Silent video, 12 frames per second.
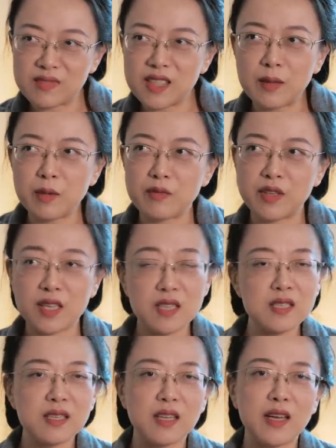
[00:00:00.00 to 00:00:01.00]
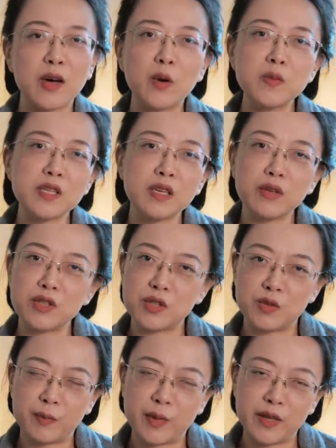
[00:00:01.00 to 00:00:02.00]
couple of things that I hoped they could
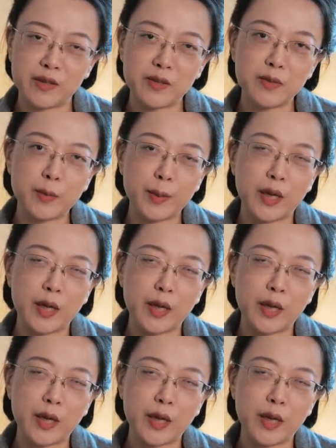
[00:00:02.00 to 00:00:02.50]
do better,